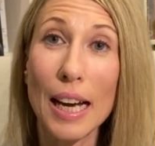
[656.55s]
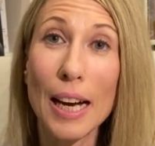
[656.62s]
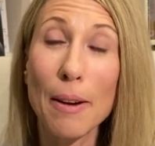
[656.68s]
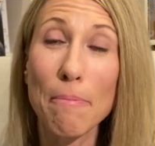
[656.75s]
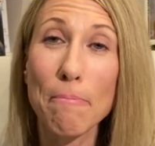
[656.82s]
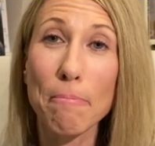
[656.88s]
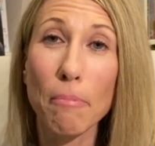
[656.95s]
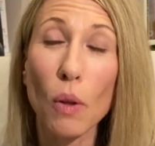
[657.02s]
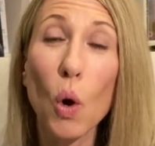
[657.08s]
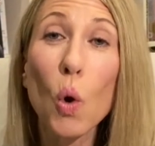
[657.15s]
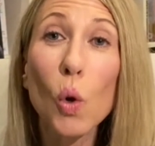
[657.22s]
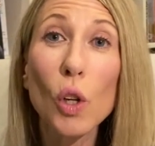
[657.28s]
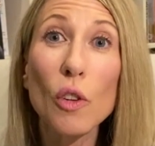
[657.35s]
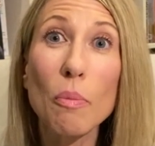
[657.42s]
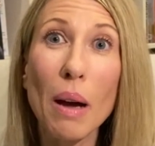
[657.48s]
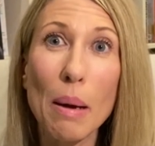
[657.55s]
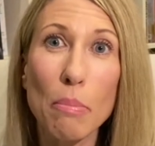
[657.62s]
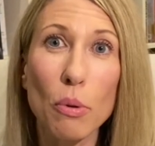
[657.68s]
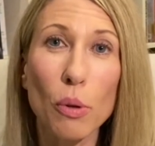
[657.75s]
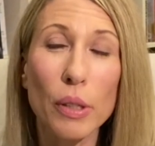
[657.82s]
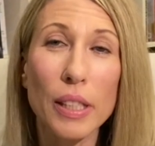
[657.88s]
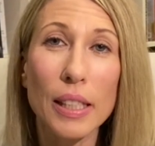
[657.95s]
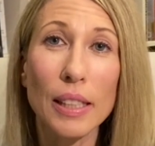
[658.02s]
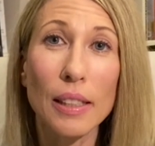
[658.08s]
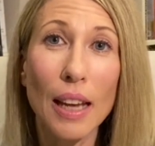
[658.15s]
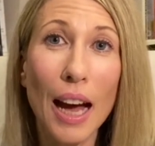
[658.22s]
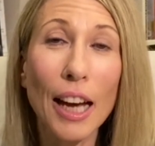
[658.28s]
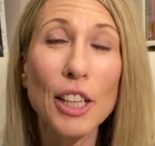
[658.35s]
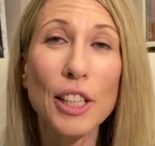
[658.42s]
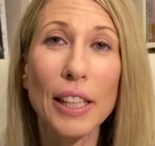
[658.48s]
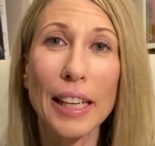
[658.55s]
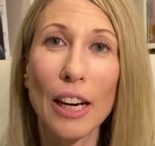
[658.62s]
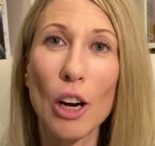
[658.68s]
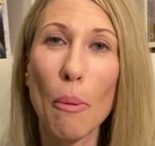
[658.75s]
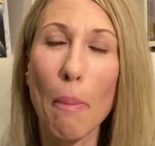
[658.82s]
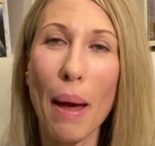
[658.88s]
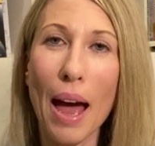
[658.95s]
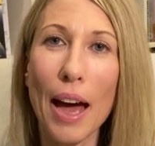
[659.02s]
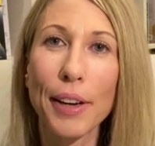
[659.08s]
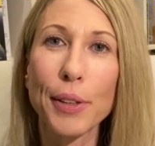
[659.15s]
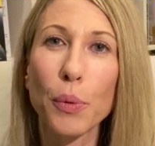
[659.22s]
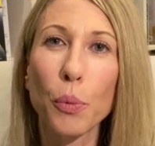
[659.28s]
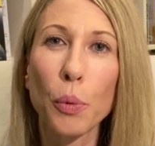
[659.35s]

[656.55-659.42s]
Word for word: Um, all of my books largely are about